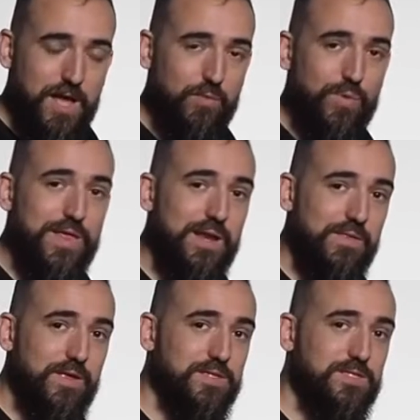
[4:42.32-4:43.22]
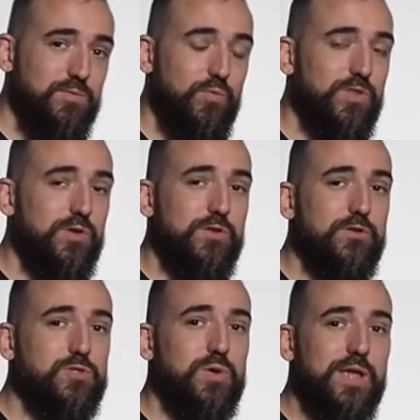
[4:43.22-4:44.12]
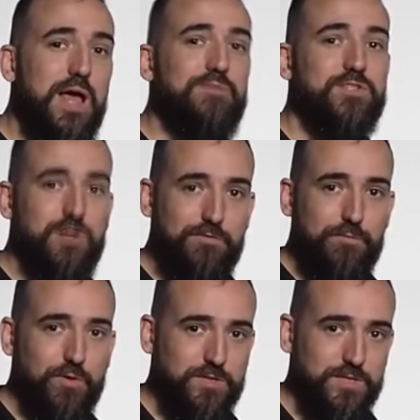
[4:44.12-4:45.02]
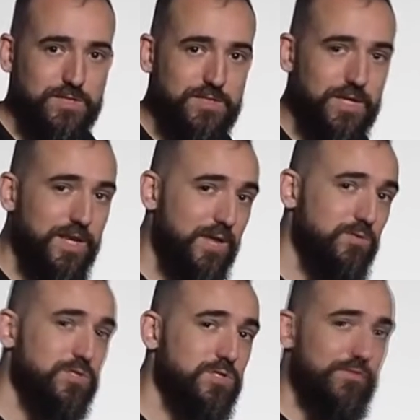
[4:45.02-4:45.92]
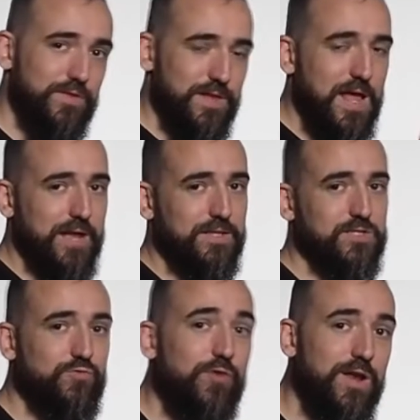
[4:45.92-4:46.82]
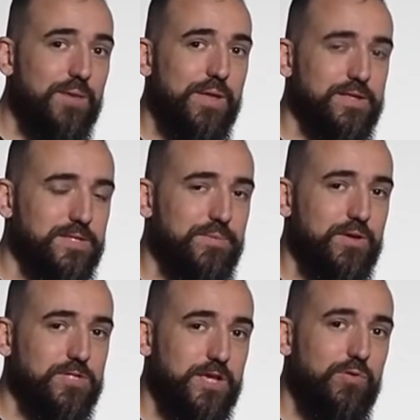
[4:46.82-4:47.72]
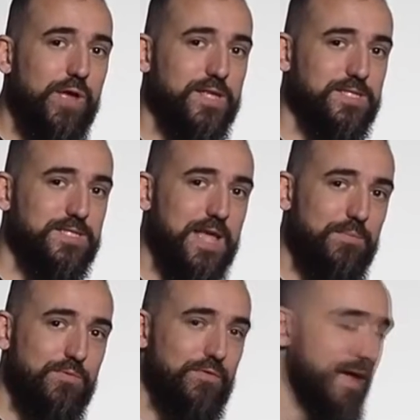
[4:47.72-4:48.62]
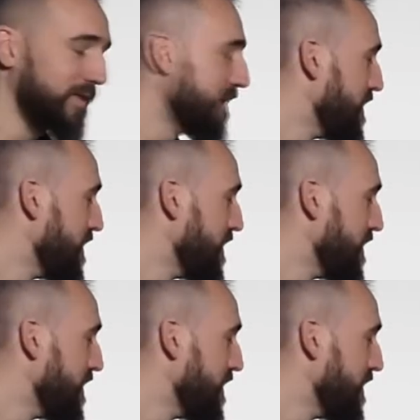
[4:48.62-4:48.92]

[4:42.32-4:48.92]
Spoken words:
And with LEDs, we don't usually have softboxes. The new Sophiez light is really amazing because it creates the same effect.